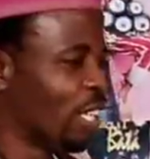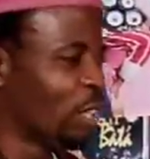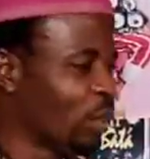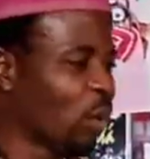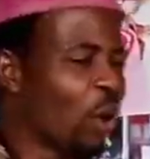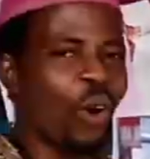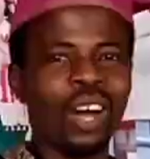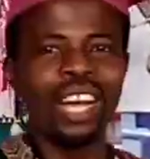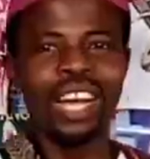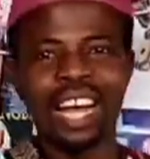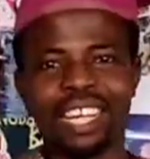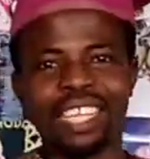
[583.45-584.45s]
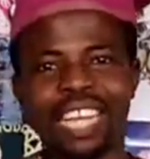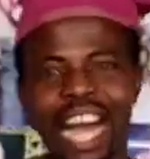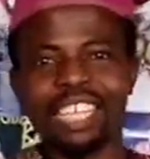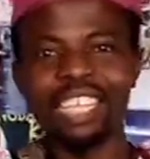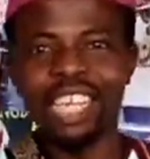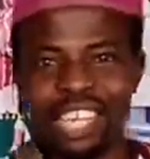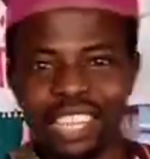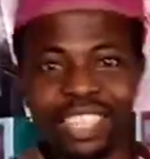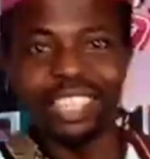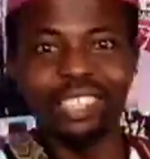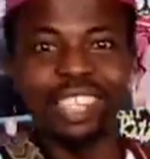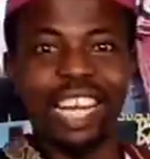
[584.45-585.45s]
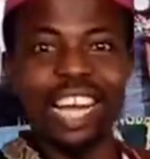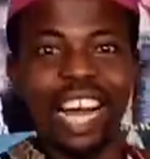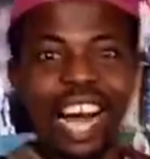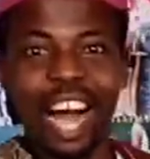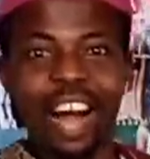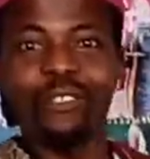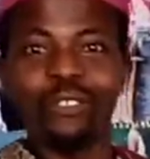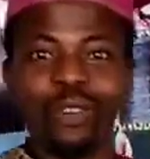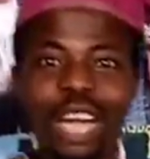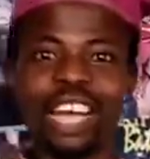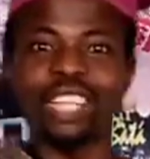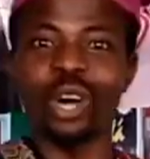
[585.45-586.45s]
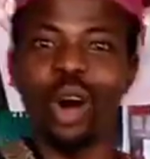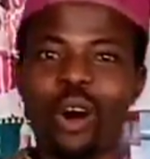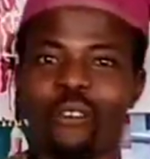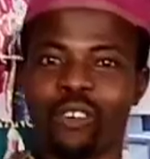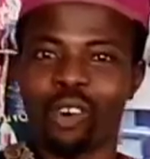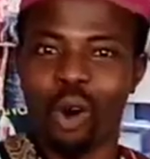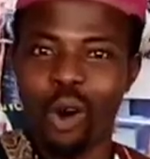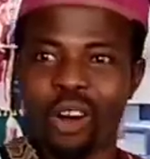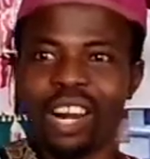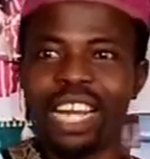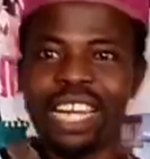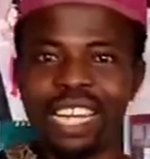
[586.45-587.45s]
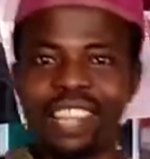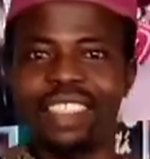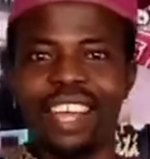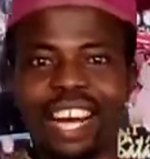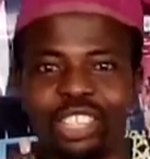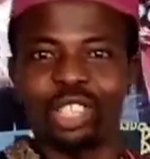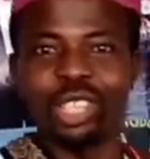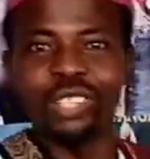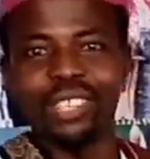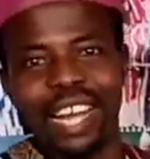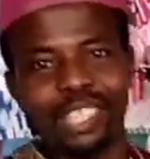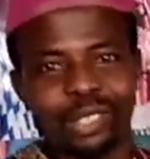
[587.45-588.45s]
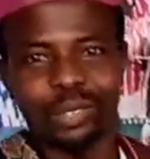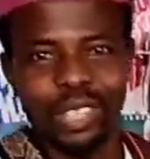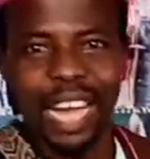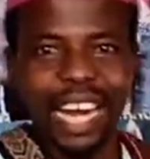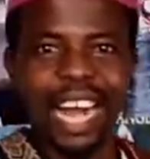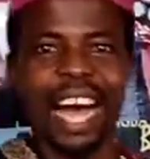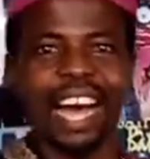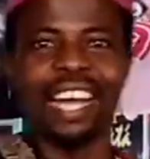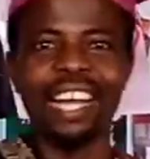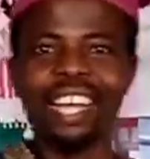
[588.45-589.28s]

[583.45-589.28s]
You know, the Ayans, they have ways of calling their children together.